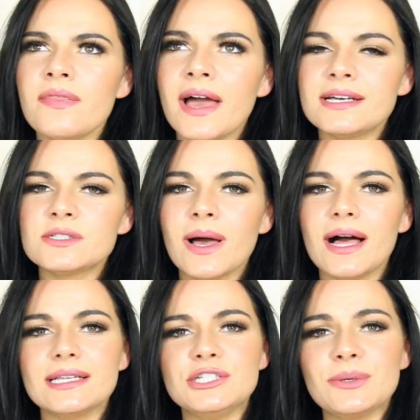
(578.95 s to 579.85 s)
that as
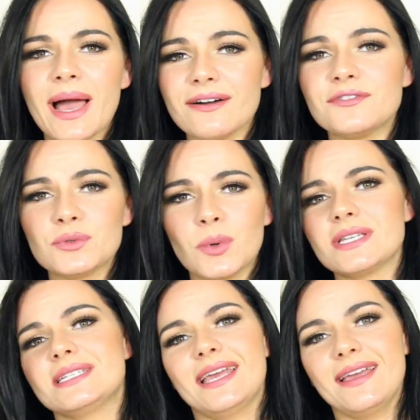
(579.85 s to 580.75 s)
well is, you have to
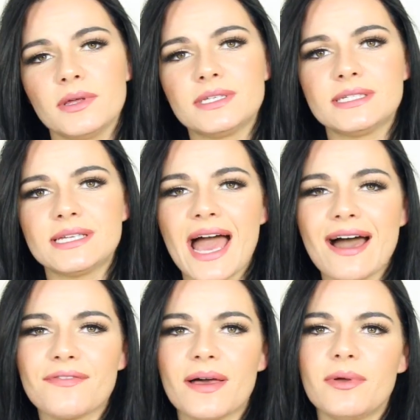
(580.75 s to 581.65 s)
want it to
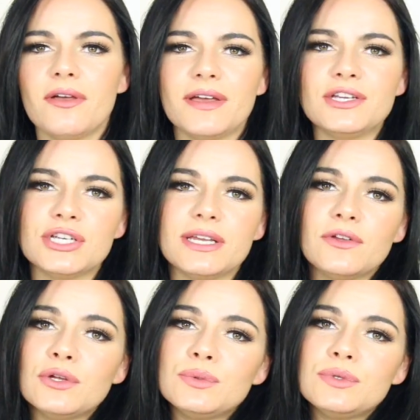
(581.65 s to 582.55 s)
have that motivation.
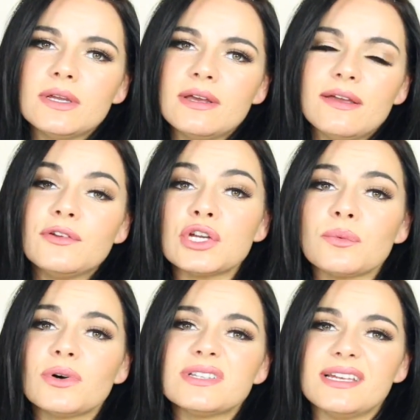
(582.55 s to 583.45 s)
If you
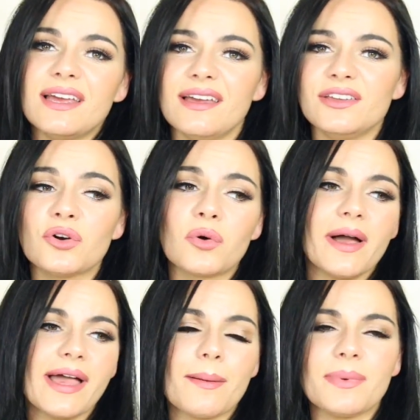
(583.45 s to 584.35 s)
don't want it and you're
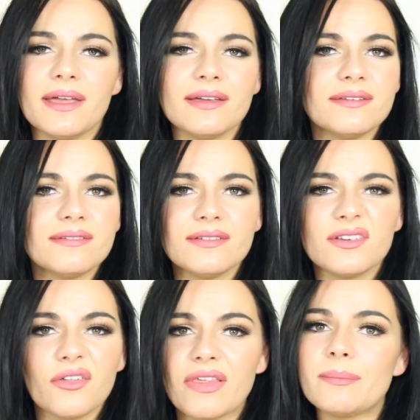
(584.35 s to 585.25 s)
quite happy and
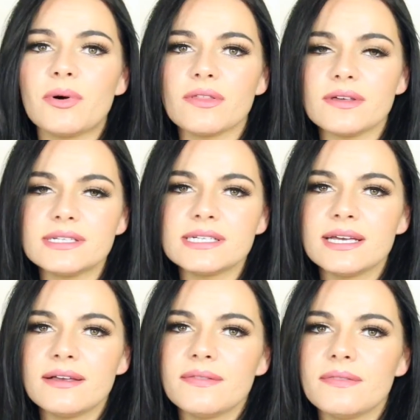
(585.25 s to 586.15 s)
you're not that bothered,
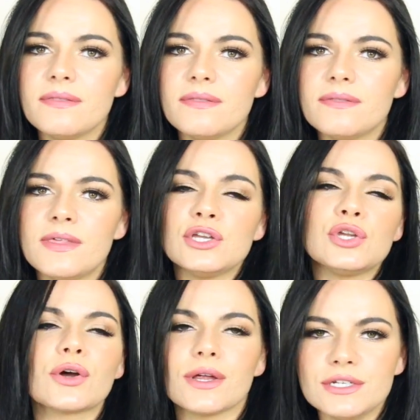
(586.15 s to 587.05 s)
then
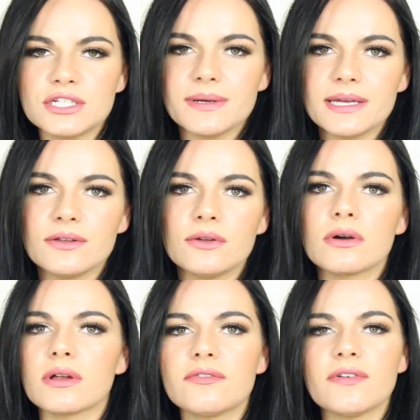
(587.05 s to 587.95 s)
you're not going to do it. You're
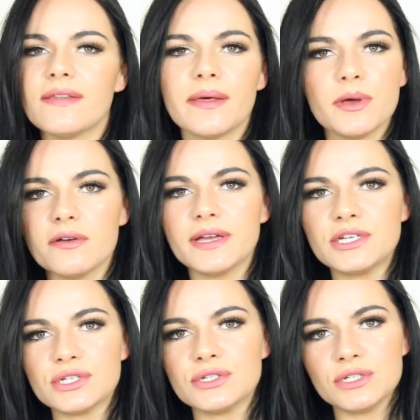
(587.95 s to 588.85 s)
not going to find that
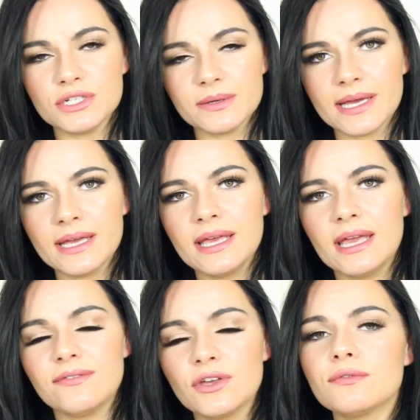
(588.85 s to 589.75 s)
motivation to do it.
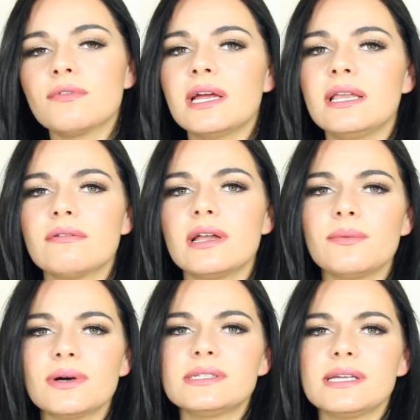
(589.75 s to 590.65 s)
If you really, really
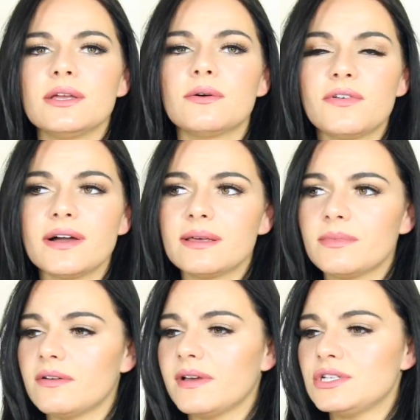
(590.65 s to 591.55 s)
want it, you'll find that
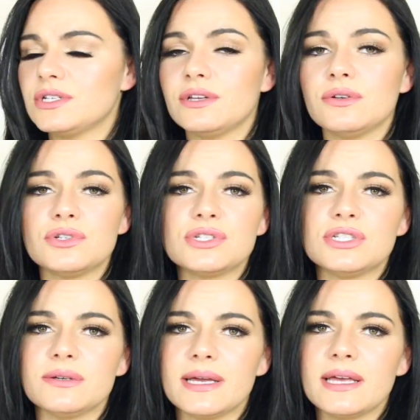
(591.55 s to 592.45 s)
motivation and you'll
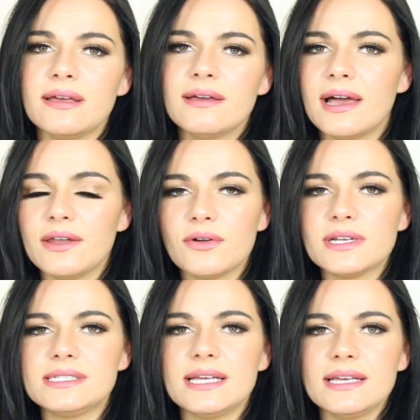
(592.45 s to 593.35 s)
just do it. And
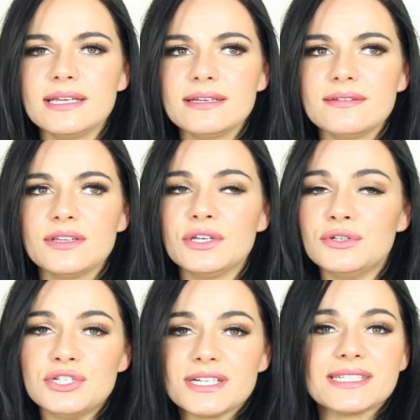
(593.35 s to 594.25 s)
honestly,
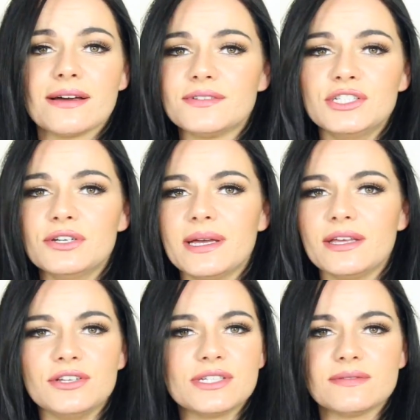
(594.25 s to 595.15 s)
you just have to do it.
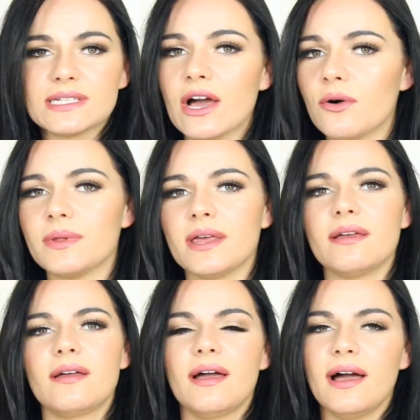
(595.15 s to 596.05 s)
You just have to get on with
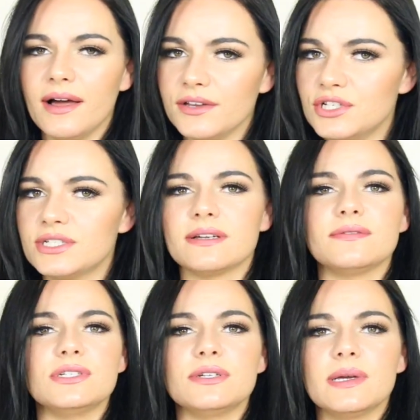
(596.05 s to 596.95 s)
it, and you just
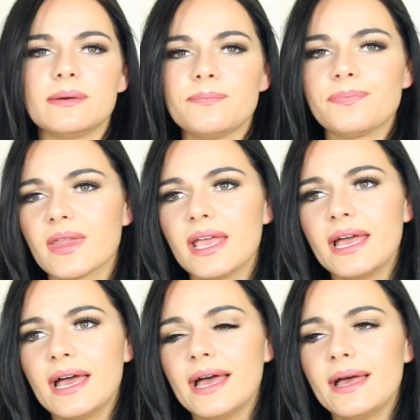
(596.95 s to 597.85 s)
have to do it.
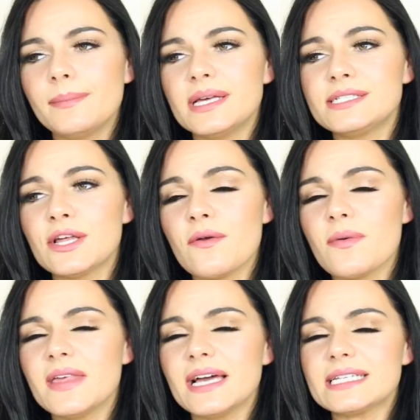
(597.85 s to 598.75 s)
So
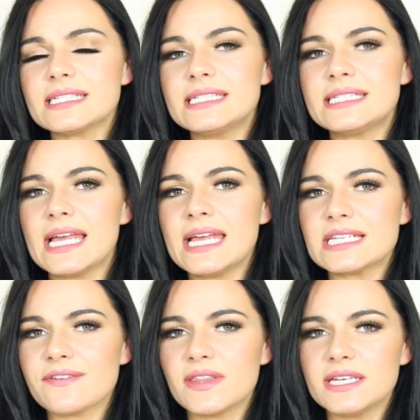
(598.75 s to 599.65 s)
that is
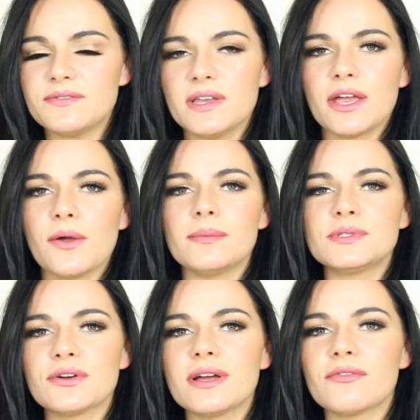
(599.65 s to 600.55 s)
it for this video. I'm
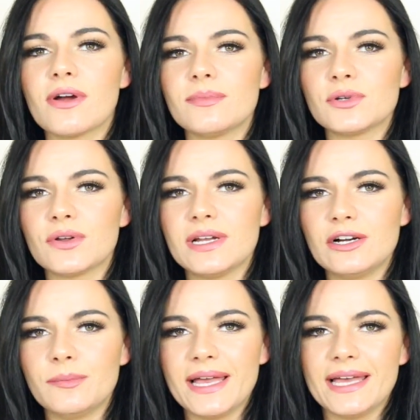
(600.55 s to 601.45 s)
sorry I've rambled on a
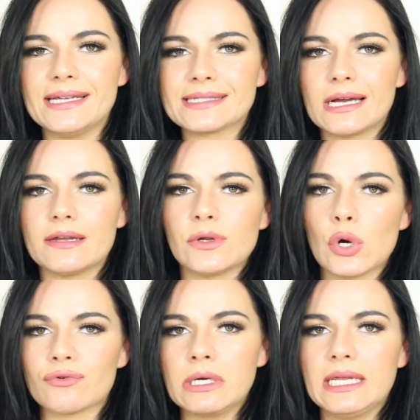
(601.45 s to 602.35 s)
little bit and it's kind of
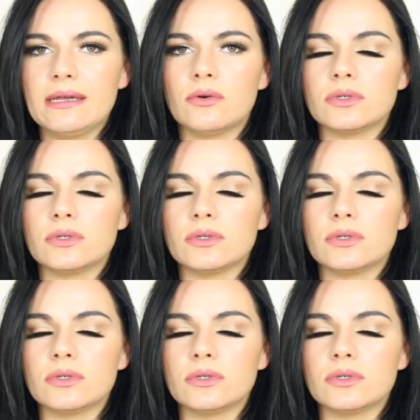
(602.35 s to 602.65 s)
not really in